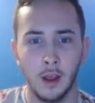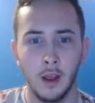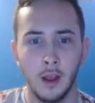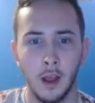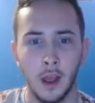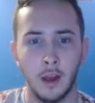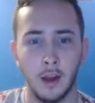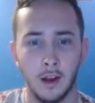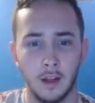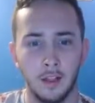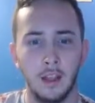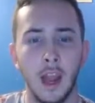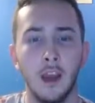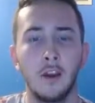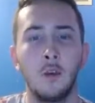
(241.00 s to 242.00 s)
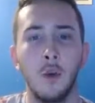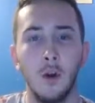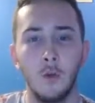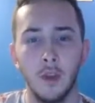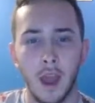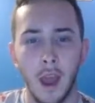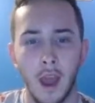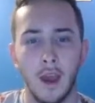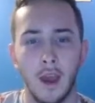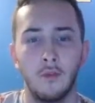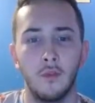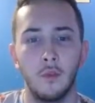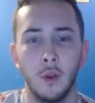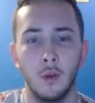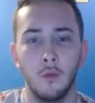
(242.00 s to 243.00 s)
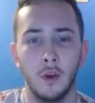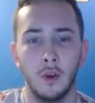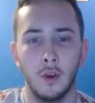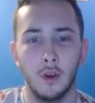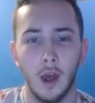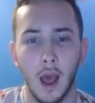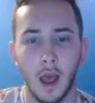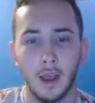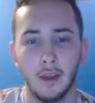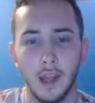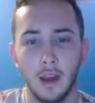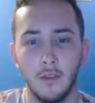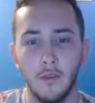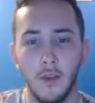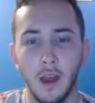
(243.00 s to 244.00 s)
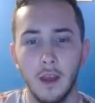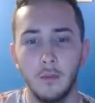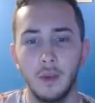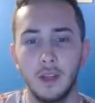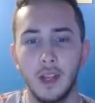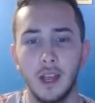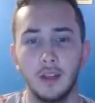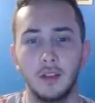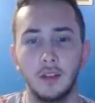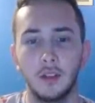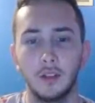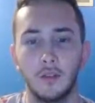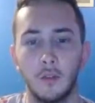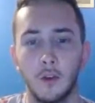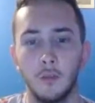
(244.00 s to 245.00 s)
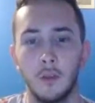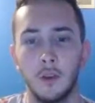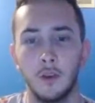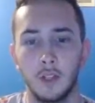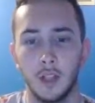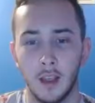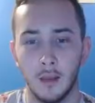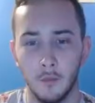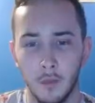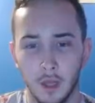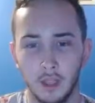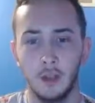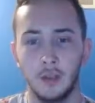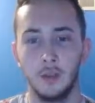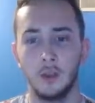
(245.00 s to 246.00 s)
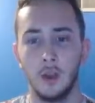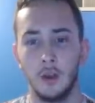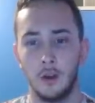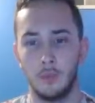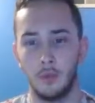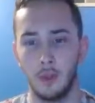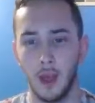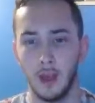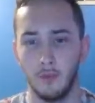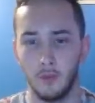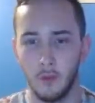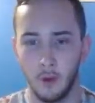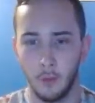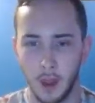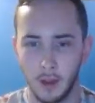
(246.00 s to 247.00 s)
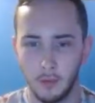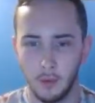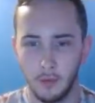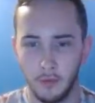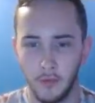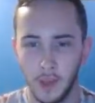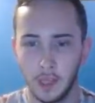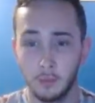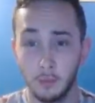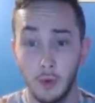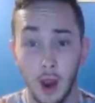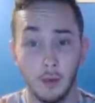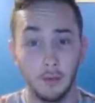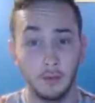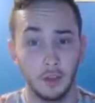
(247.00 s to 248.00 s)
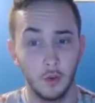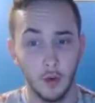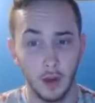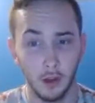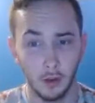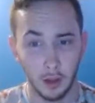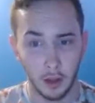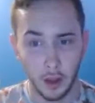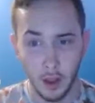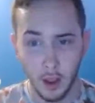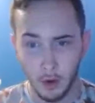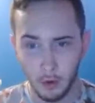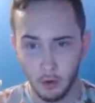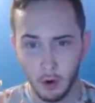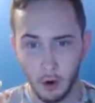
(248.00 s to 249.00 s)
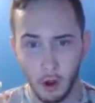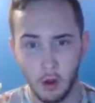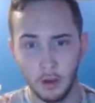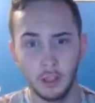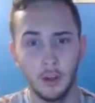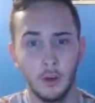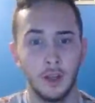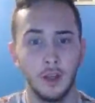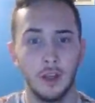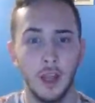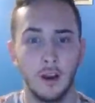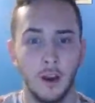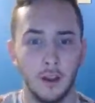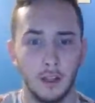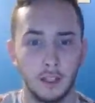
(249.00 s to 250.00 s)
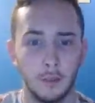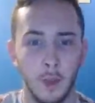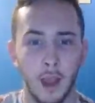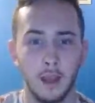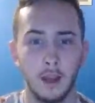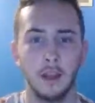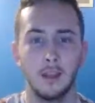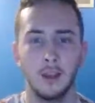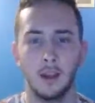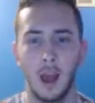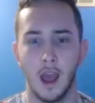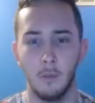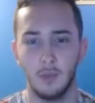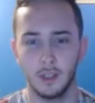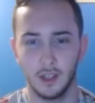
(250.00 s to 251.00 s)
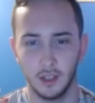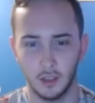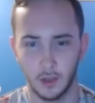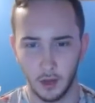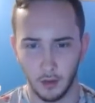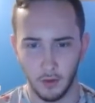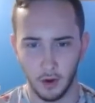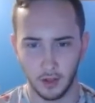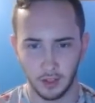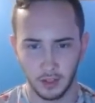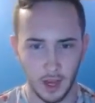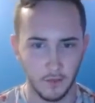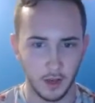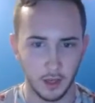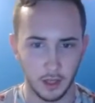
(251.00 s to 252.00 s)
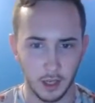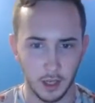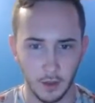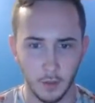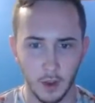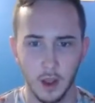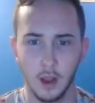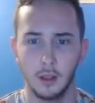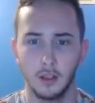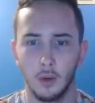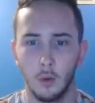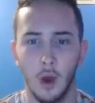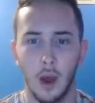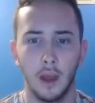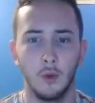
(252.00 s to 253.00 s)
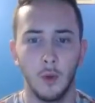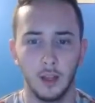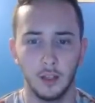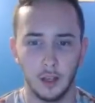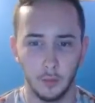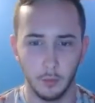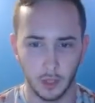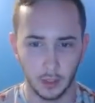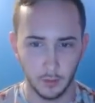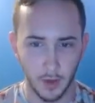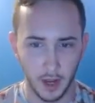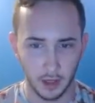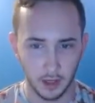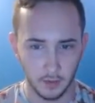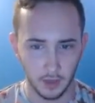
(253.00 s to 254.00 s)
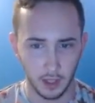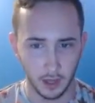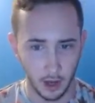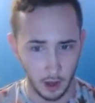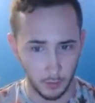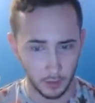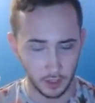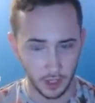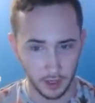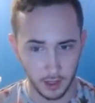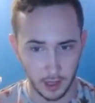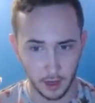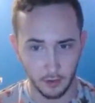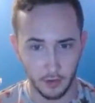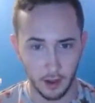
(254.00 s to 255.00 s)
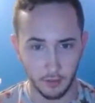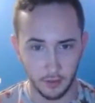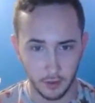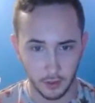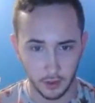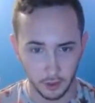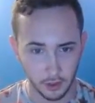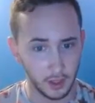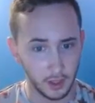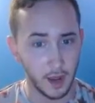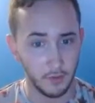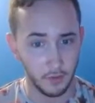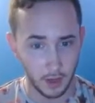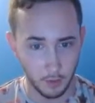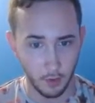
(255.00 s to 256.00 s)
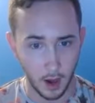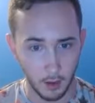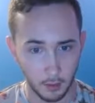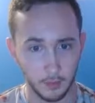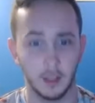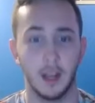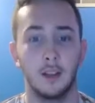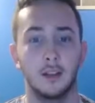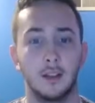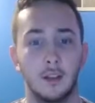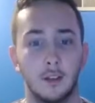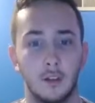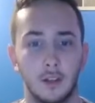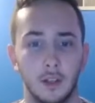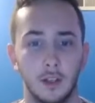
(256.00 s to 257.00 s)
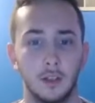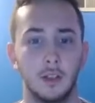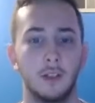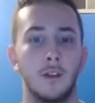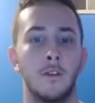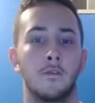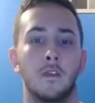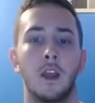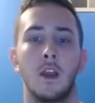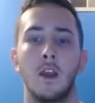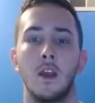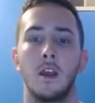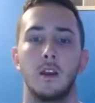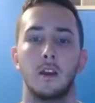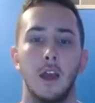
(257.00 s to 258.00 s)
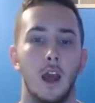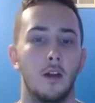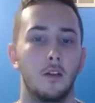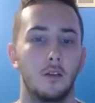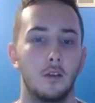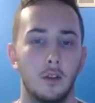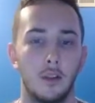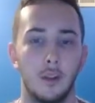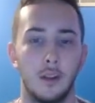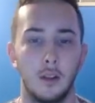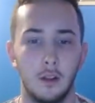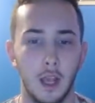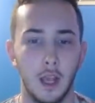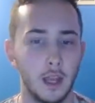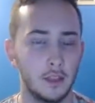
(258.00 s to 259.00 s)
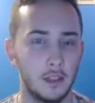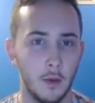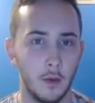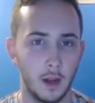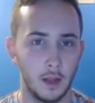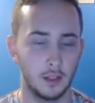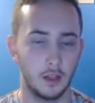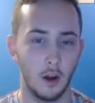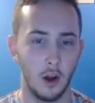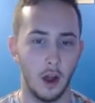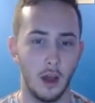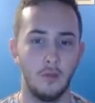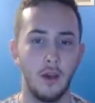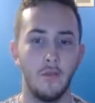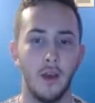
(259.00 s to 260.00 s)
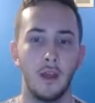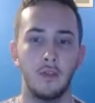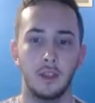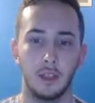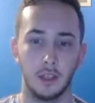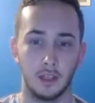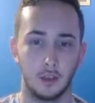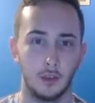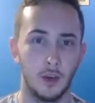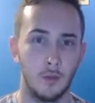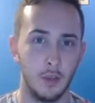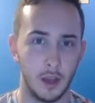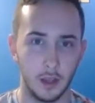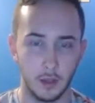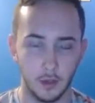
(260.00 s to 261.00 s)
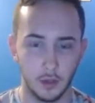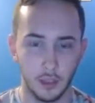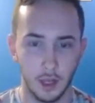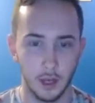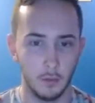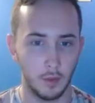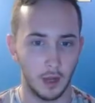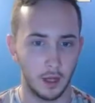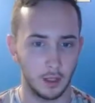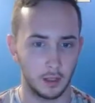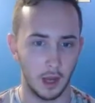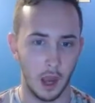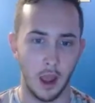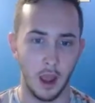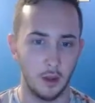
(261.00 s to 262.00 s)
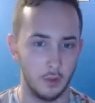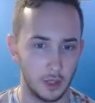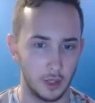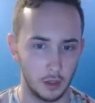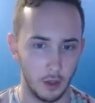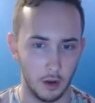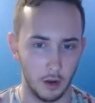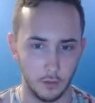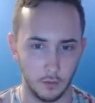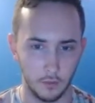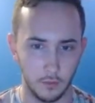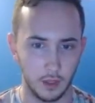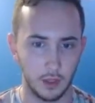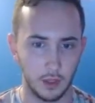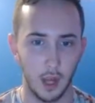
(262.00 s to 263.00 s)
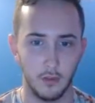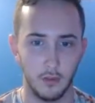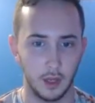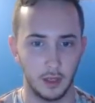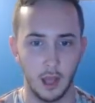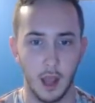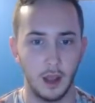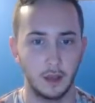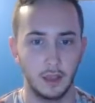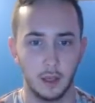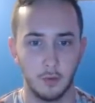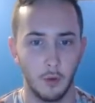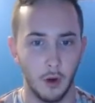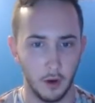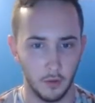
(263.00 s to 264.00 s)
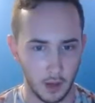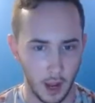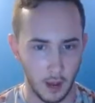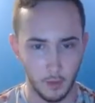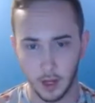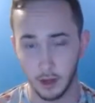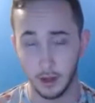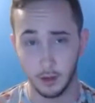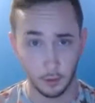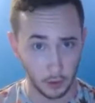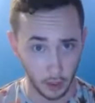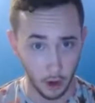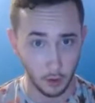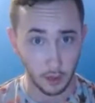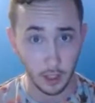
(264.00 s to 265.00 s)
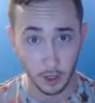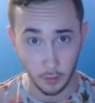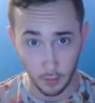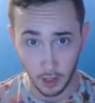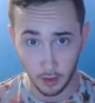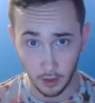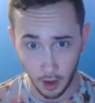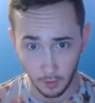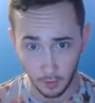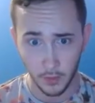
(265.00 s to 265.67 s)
And an exact quote we have, we will identify potentials for abuse and misuse on our platform and will fix problems quickly. We are also intent on expanding the composition of our safety team so wide-ranging perspectives can help us identify future safety problems and solutions. Now, like I said when I started off, I find this extremely interesting because I always thought the toxic part of gaming, it was always going to be there.